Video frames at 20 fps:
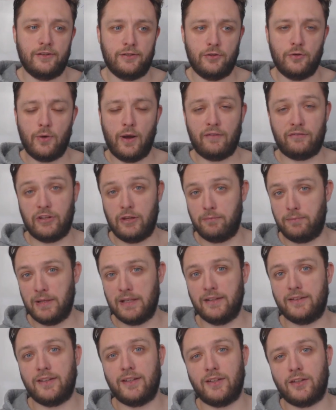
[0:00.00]
You have the
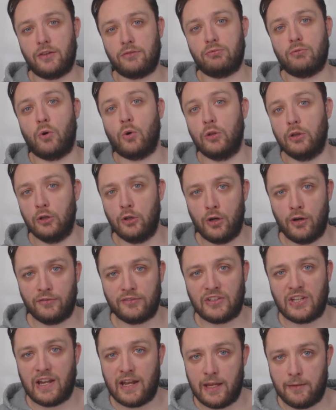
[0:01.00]
ability to throw a lot
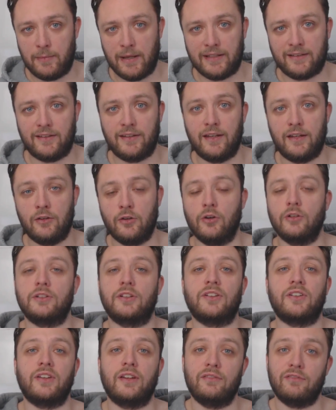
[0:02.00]
of time at it in order
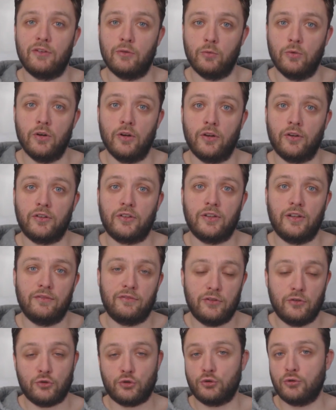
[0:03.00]
to see if it works.
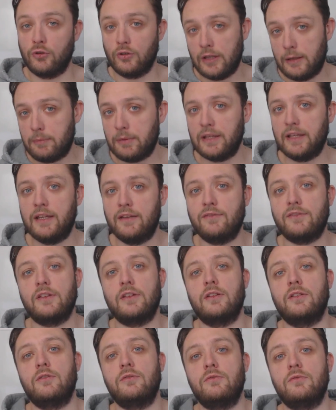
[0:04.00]
If you truly believe
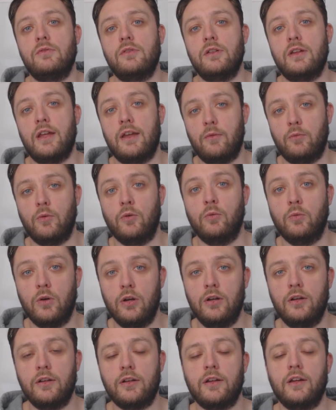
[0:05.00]
that it will
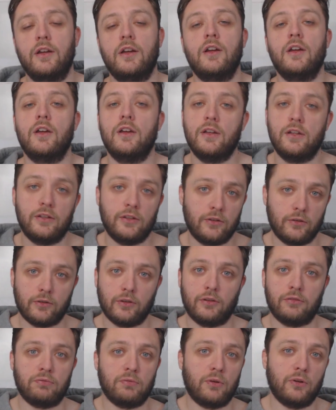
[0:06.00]
work, you
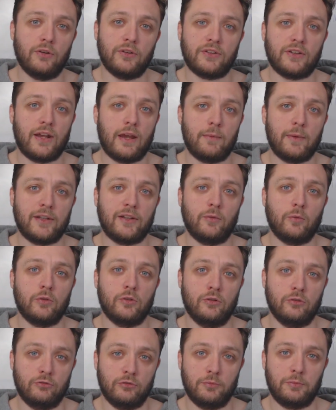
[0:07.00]
can throw your time at it
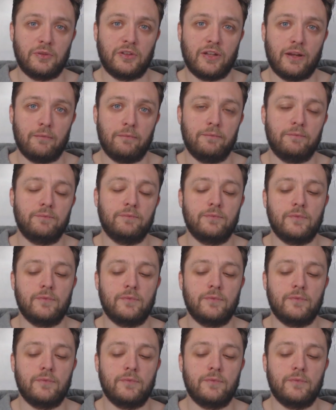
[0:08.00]
100%.